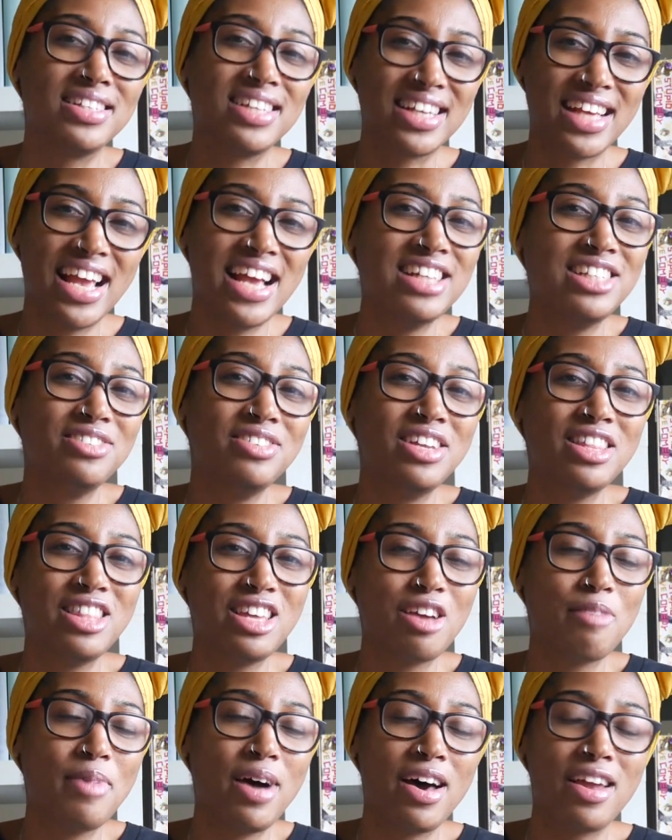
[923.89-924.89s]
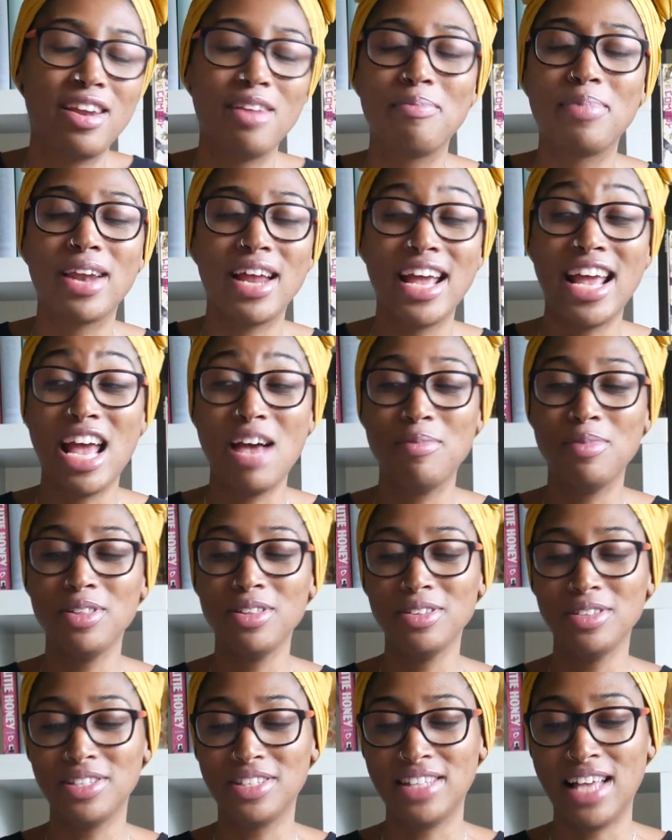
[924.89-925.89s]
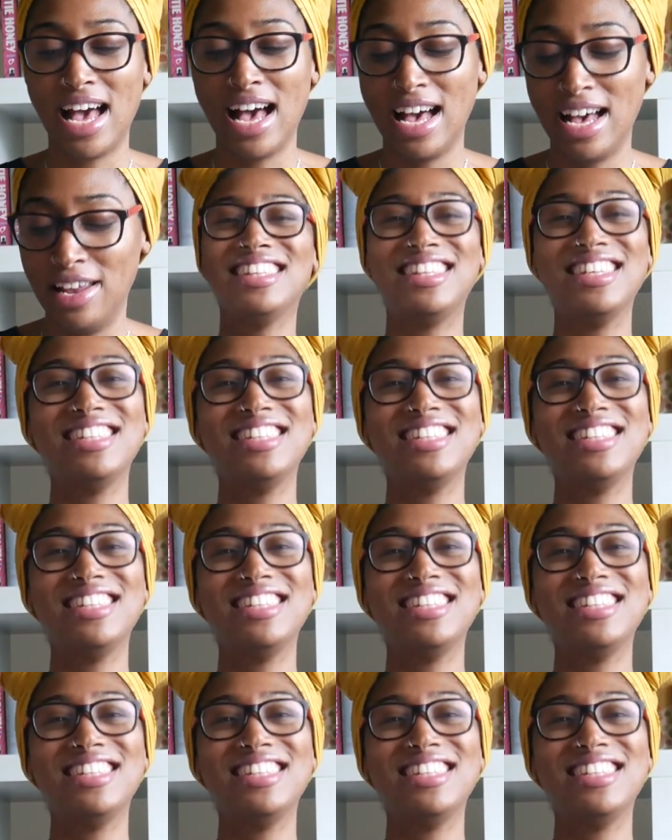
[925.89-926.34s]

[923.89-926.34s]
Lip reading: I can't do anything about it, but I am a little sad.